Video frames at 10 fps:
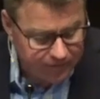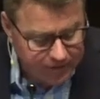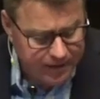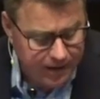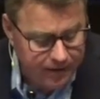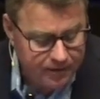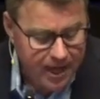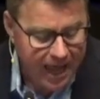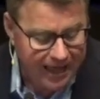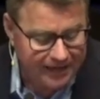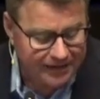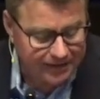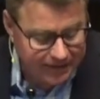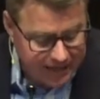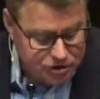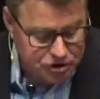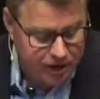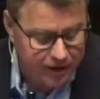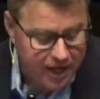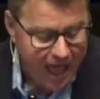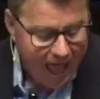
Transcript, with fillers: Phrygia and Galatia